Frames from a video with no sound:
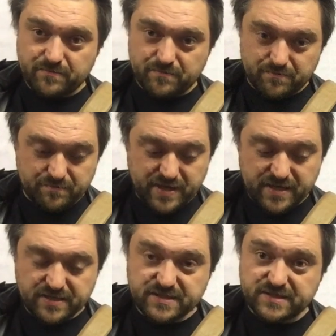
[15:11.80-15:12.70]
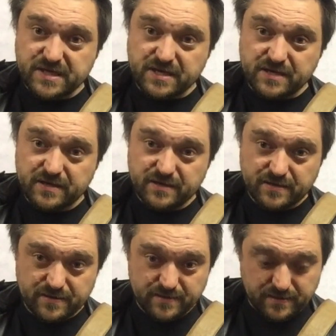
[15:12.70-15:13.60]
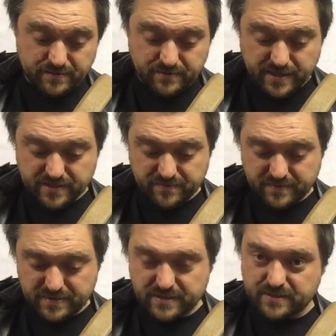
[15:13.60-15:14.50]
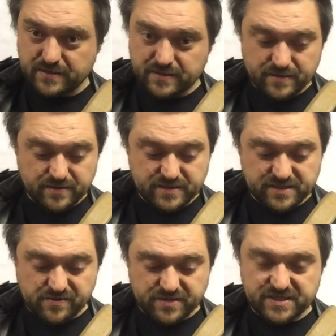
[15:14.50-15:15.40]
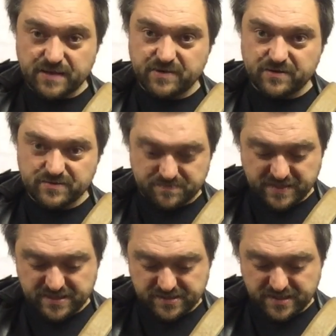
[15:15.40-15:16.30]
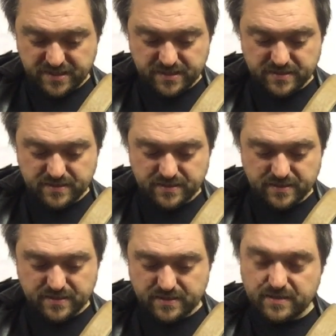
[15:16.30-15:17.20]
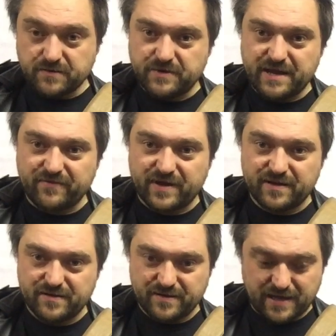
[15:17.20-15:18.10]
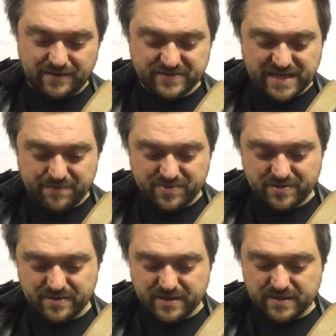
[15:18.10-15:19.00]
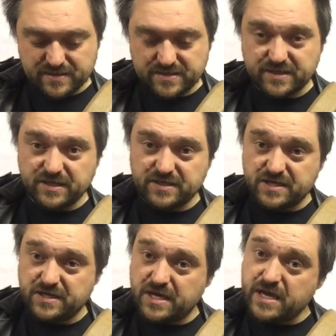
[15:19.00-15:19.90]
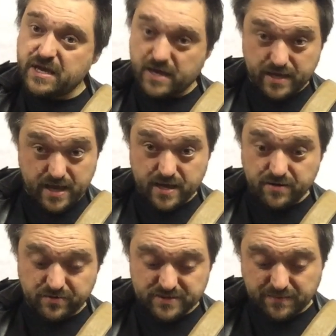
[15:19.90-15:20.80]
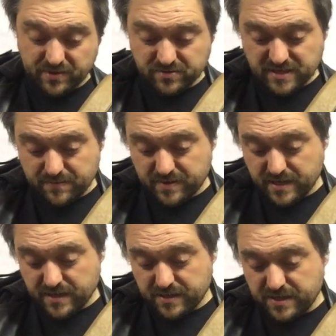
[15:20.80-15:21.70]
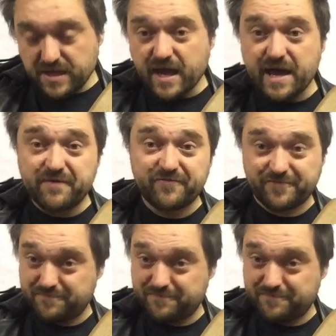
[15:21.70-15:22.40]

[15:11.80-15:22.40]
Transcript: B, C, right? These are the same notes, B, C. We have half step. C, D, E, again, whole step, E, F,